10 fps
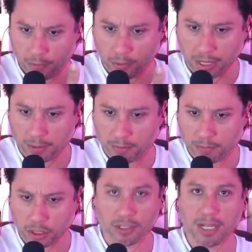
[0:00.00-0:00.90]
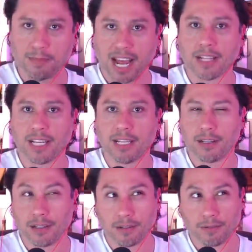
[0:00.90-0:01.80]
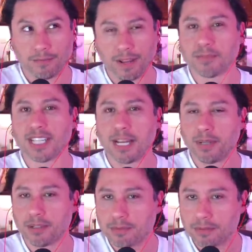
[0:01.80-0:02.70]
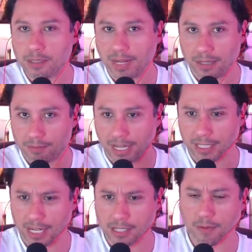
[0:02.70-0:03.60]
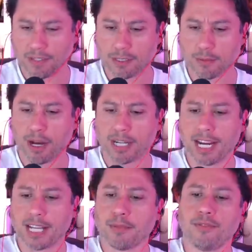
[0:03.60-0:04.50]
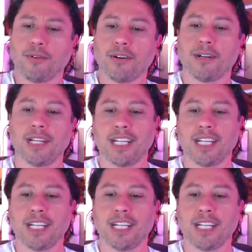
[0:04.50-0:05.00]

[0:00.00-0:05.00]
One of them, a girl named Ali, you know, Femme Sapien. You might recognize her. We've done some podcasts before.